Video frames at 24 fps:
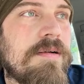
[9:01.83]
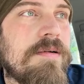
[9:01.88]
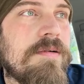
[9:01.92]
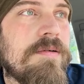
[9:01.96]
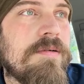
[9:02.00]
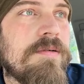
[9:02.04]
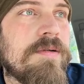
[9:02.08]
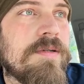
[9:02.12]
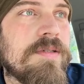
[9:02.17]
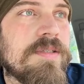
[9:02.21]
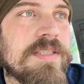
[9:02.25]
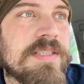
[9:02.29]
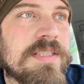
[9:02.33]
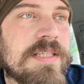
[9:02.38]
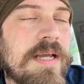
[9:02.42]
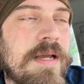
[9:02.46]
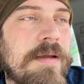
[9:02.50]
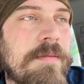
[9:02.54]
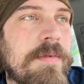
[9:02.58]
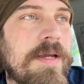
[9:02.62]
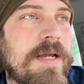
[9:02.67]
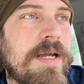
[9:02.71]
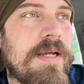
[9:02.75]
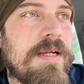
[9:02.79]
we were the
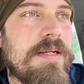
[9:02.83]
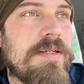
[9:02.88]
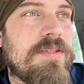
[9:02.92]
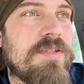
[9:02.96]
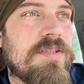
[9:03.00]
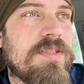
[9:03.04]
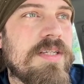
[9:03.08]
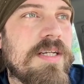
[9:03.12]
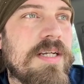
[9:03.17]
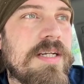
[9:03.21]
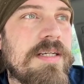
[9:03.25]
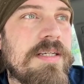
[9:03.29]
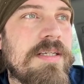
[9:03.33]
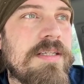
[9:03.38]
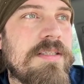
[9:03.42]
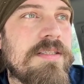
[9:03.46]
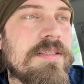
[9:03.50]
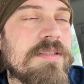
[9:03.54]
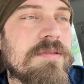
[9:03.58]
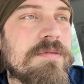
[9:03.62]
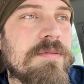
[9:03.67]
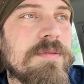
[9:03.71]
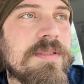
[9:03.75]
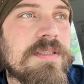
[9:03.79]
same age, and he
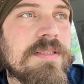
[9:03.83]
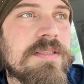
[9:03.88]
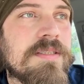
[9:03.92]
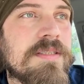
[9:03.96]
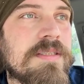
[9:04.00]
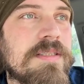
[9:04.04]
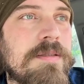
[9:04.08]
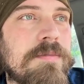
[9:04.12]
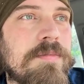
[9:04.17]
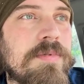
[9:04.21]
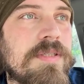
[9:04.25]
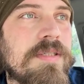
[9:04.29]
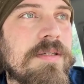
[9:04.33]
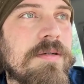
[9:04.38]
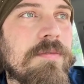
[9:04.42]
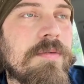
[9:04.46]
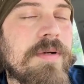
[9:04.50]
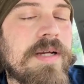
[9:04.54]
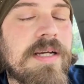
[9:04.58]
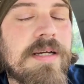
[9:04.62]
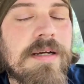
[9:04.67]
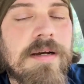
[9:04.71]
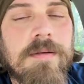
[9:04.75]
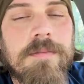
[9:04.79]
just went to sleep and didn't
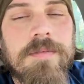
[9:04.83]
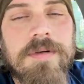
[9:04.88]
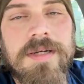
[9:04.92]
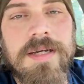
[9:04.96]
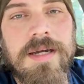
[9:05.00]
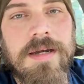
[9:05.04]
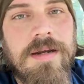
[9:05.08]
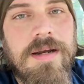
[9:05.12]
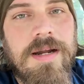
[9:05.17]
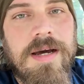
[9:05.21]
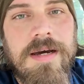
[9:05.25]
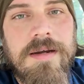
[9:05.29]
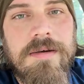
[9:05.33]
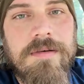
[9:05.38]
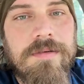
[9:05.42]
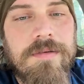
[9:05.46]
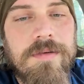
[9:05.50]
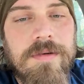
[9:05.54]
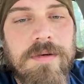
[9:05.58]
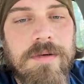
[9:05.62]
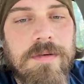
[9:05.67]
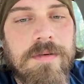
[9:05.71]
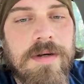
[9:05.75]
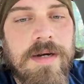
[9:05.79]
wake up. Again, I
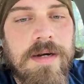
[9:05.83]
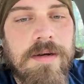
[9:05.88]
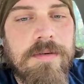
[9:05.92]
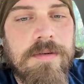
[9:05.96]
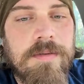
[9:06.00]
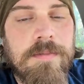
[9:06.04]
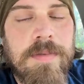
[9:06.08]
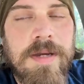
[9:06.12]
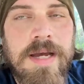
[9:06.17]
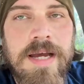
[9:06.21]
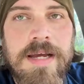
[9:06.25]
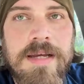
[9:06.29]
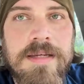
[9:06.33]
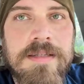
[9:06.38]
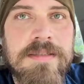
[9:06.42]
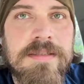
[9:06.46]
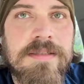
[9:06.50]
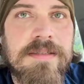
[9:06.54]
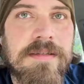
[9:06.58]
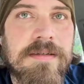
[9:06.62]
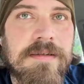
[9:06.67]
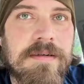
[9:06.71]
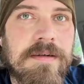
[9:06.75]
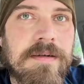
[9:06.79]
don't know how he
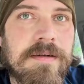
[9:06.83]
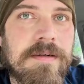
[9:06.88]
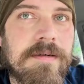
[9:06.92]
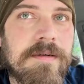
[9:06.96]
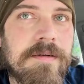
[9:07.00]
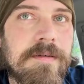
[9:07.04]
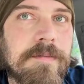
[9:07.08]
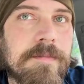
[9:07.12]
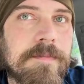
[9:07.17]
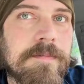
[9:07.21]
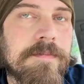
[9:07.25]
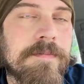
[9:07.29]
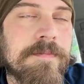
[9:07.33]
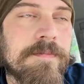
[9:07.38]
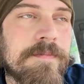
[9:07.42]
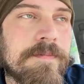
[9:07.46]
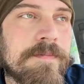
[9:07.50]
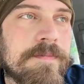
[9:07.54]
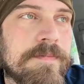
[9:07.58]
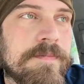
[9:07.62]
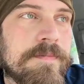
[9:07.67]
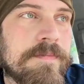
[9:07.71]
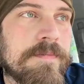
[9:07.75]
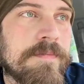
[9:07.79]
passed. I'm
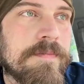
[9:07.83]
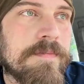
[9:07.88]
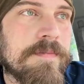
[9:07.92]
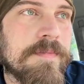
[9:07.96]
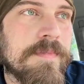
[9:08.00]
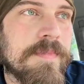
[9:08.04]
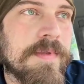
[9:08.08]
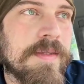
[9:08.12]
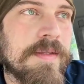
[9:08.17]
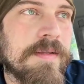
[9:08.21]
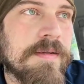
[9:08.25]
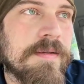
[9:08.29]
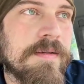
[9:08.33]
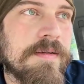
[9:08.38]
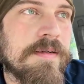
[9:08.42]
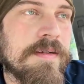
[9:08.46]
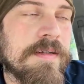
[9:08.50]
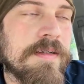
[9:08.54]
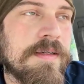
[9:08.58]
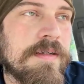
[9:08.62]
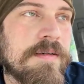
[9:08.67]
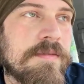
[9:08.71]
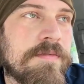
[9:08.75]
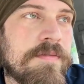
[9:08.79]

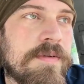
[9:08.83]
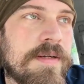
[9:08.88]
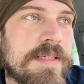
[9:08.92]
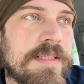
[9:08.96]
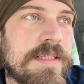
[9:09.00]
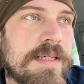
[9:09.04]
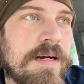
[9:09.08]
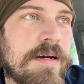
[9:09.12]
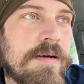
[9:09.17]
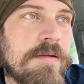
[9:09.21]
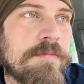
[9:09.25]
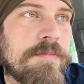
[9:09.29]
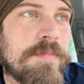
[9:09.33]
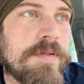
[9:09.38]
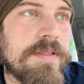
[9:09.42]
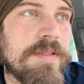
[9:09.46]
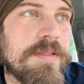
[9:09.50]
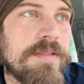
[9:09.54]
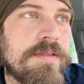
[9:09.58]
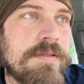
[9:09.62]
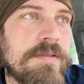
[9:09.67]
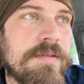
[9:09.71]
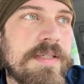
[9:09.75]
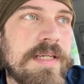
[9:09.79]
gonna find out,
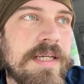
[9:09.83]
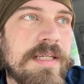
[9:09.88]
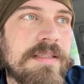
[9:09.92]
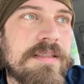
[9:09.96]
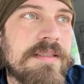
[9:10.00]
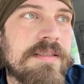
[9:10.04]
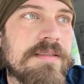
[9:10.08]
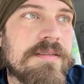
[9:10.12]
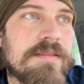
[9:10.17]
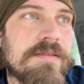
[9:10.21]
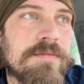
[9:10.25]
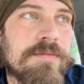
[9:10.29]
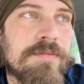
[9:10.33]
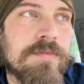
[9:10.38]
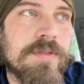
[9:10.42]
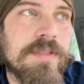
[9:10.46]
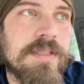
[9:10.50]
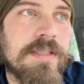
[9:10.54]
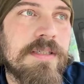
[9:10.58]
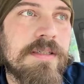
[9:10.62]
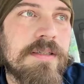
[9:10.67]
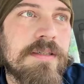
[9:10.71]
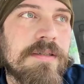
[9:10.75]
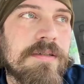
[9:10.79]
but you get this
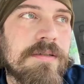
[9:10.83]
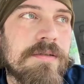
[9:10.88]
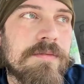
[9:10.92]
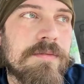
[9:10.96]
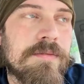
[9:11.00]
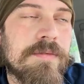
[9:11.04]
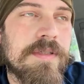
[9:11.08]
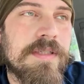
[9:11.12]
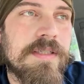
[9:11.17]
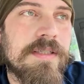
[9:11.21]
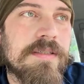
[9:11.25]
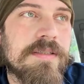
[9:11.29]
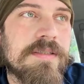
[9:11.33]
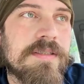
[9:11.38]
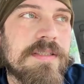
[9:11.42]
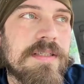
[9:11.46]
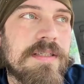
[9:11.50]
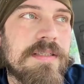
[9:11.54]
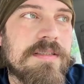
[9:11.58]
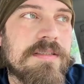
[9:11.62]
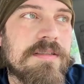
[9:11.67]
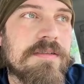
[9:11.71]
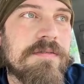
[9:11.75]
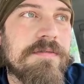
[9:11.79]
real
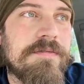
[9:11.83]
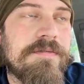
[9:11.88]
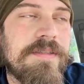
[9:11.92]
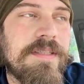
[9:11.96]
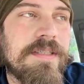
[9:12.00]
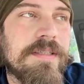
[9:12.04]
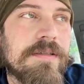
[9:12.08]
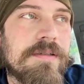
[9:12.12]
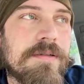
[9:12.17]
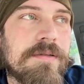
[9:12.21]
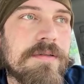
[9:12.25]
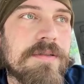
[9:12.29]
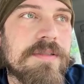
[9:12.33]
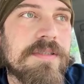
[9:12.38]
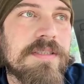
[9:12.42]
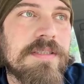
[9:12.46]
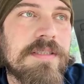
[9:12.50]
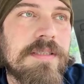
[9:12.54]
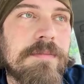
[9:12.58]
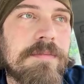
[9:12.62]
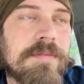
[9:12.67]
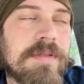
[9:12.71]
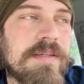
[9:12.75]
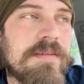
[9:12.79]
sense of fear going to
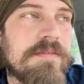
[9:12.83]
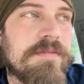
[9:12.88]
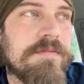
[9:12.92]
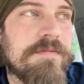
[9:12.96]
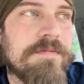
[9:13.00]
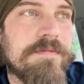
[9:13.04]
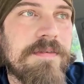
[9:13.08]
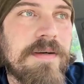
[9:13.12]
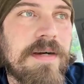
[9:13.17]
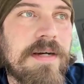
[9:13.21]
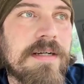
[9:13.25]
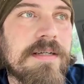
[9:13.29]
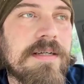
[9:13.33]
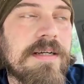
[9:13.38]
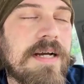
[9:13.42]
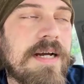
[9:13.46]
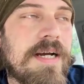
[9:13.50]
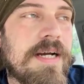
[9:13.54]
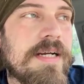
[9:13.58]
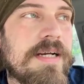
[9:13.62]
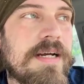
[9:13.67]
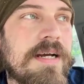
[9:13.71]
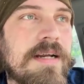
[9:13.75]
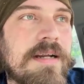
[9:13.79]
sleep. Like, fuck,
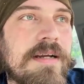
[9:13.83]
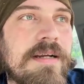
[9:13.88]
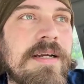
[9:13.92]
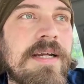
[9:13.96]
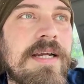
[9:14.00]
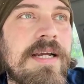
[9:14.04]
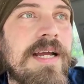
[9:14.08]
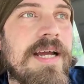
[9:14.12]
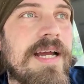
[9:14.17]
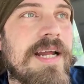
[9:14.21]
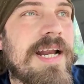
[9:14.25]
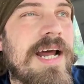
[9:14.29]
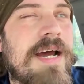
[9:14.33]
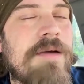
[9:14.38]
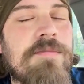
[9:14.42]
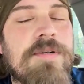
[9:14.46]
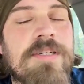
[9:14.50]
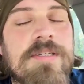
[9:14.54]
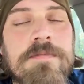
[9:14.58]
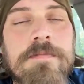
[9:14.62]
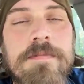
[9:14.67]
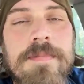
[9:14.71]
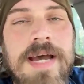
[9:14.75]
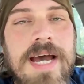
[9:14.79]
and I
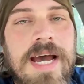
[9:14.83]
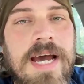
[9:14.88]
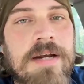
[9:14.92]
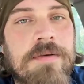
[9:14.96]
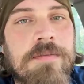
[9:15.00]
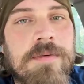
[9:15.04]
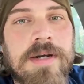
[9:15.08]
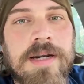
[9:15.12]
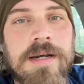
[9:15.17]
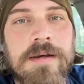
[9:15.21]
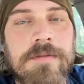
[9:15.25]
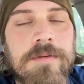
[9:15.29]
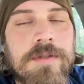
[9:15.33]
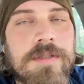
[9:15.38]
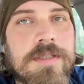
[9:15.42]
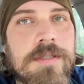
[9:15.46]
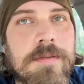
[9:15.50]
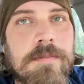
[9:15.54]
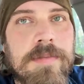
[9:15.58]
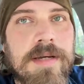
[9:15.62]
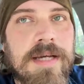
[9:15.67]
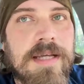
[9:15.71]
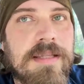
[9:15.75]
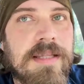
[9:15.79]
was mad when I went
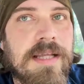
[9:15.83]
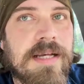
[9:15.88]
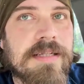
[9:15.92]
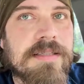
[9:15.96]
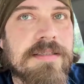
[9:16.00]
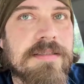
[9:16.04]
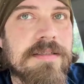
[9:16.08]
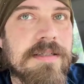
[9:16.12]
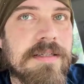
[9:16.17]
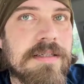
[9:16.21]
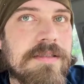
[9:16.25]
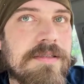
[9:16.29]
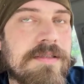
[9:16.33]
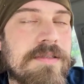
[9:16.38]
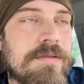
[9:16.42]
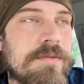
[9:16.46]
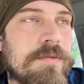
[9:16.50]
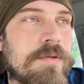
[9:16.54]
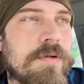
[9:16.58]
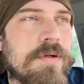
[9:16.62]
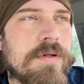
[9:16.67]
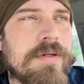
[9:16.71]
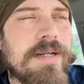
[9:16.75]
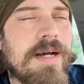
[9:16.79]
to bed last night
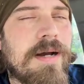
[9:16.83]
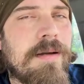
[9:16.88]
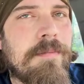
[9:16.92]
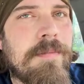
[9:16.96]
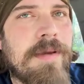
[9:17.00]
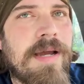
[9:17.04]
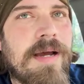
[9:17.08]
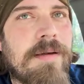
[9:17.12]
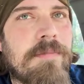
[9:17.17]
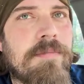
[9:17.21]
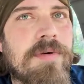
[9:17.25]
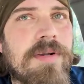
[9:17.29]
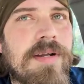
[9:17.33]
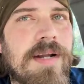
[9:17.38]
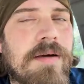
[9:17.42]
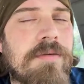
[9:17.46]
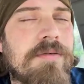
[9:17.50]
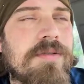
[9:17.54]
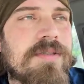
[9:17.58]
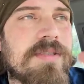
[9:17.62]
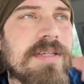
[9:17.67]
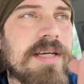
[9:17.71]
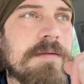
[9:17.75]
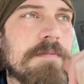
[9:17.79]
too, or not mad, but
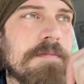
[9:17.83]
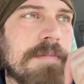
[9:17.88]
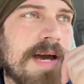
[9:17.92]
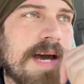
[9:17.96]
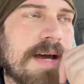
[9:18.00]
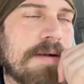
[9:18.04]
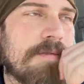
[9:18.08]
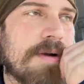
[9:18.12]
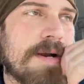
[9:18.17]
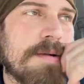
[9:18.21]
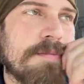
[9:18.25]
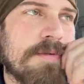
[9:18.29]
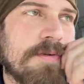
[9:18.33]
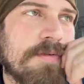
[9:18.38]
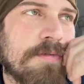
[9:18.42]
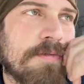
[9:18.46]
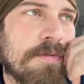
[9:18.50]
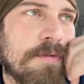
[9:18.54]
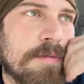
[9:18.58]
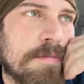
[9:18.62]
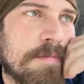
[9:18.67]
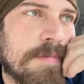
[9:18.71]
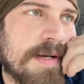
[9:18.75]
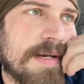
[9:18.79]
I was like mad right
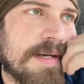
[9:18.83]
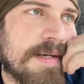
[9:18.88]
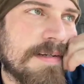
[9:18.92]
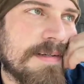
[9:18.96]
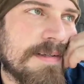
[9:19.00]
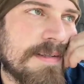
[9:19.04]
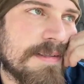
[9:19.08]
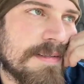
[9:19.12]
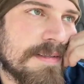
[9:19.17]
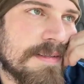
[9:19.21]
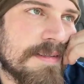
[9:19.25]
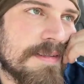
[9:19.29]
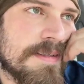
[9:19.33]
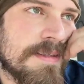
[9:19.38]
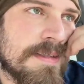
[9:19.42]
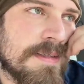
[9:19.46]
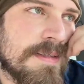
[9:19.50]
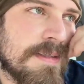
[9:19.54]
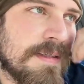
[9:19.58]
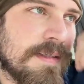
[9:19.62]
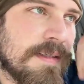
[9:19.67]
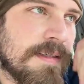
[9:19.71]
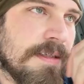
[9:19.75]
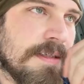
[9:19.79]
before bed because
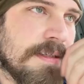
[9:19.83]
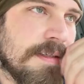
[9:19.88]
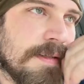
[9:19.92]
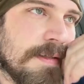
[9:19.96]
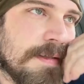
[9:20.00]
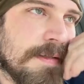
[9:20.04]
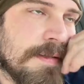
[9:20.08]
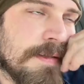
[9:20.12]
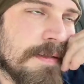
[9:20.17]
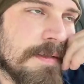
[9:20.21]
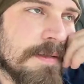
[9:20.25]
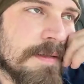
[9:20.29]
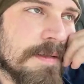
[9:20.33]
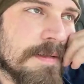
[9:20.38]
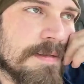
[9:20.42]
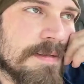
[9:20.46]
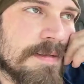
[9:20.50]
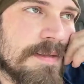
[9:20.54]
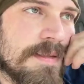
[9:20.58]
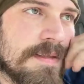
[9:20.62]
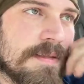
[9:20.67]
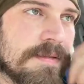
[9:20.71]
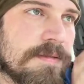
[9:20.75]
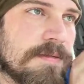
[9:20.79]

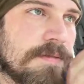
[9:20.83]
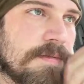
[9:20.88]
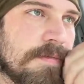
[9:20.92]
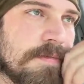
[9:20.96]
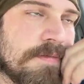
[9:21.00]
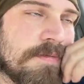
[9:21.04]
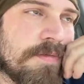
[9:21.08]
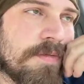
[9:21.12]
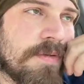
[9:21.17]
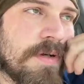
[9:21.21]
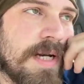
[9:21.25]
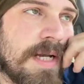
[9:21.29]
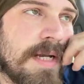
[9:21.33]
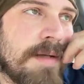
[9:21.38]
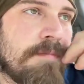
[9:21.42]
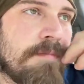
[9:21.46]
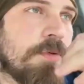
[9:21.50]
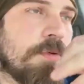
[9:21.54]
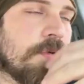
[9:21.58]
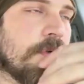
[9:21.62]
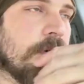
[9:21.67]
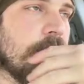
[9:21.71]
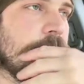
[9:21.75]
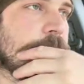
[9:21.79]
this frame
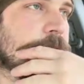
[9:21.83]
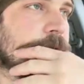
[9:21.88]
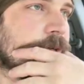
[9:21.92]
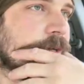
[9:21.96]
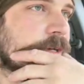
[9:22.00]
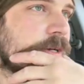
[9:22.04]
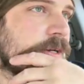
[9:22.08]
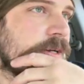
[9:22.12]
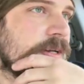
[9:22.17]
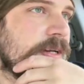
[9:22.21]
broke.